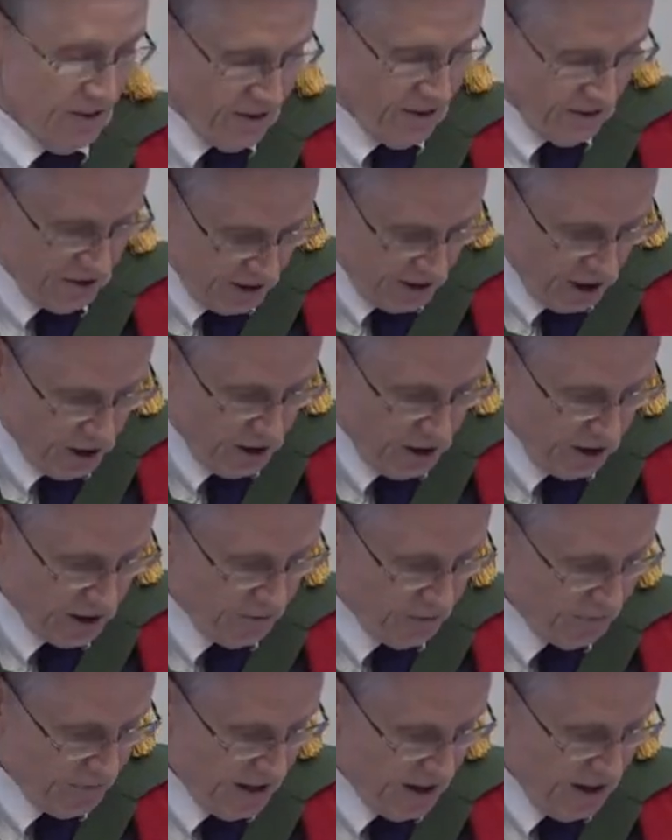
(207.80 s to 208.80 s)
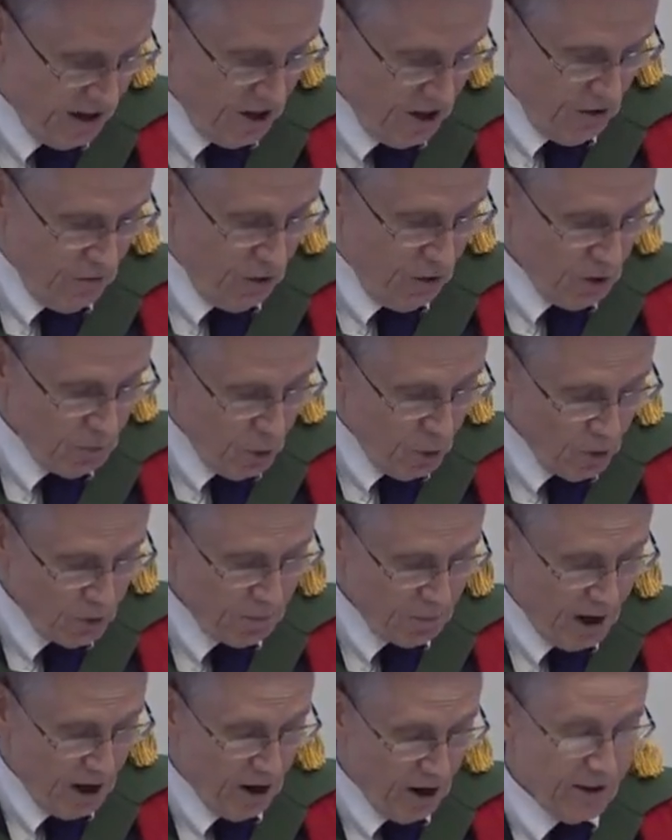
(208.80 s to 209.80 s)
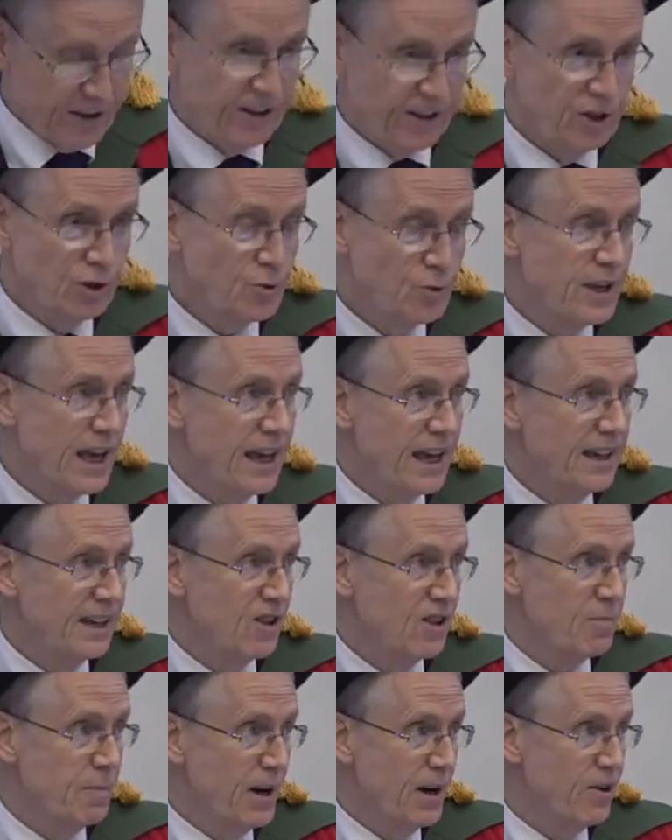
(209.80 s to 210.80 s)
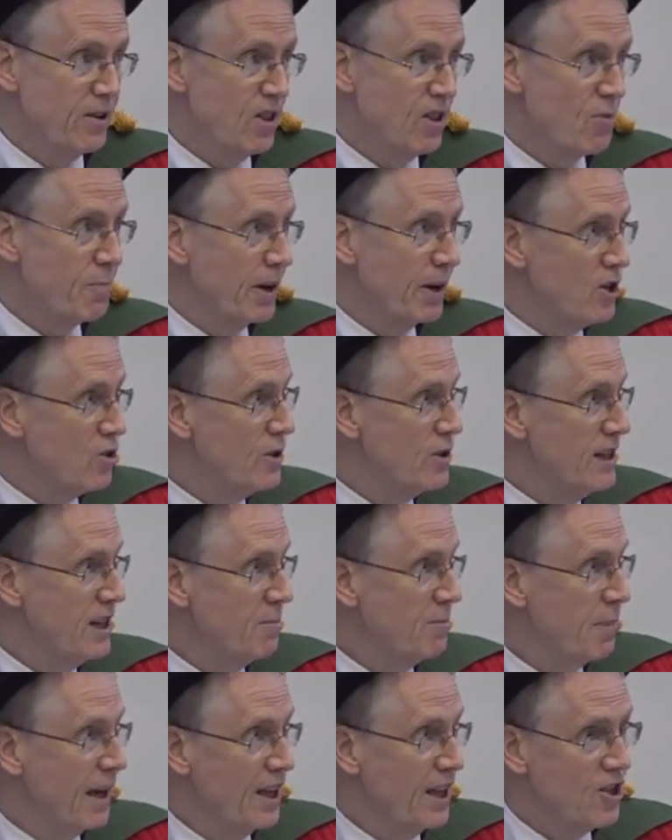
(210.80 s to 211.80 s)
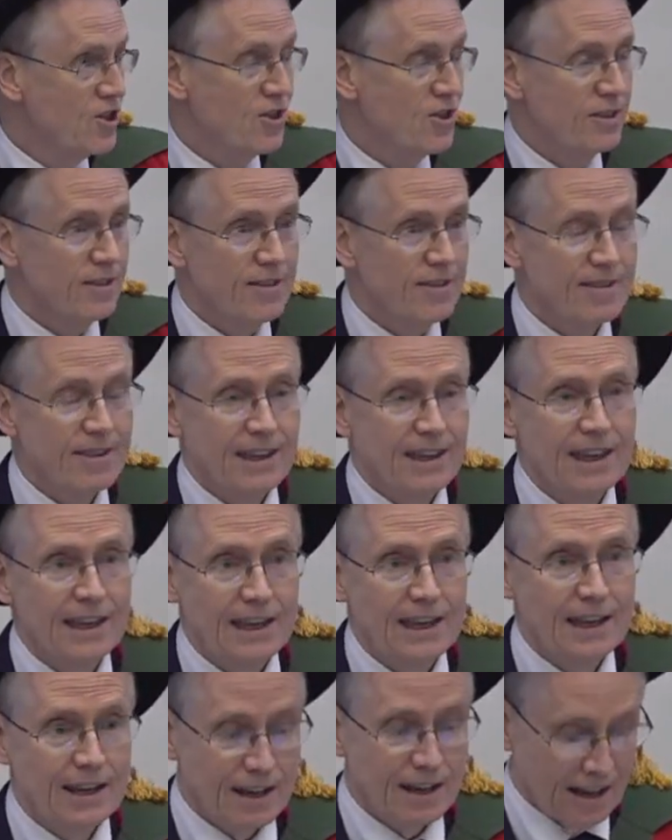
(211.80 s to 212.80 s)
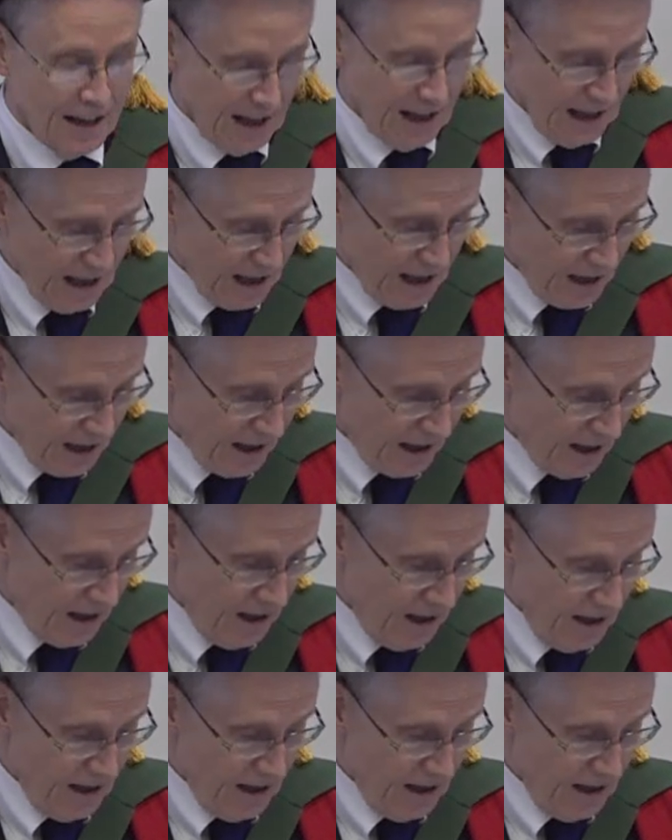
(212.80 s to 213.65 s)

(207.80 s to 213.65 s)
stark. For the most part, you gain experience by treating patients in a,